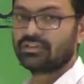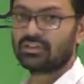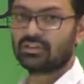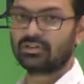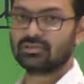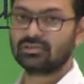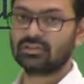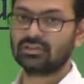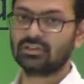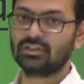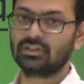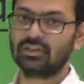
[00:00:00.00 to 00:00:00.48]

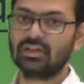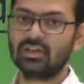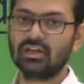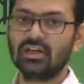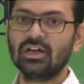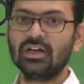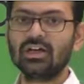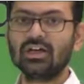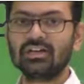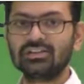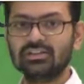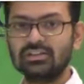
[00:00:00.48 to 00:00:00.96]
velocity
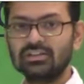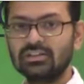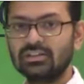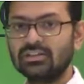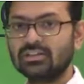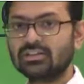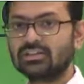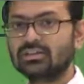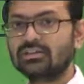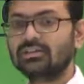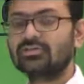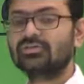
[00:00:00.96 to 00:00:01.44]
are the
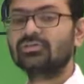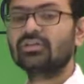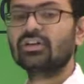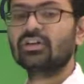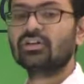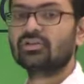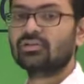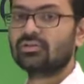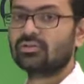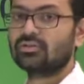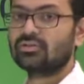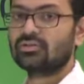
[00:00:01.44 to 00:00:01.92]
things we
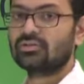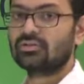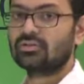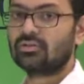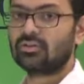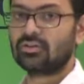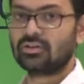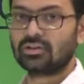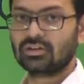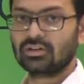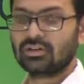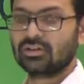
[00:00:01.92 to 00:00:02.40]
are going to
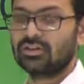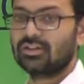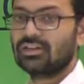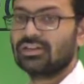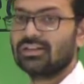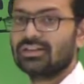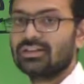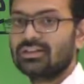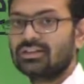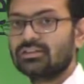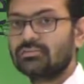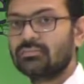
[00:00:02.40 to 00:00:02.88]
talk
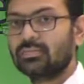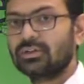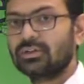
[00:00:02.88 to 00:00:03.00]
in this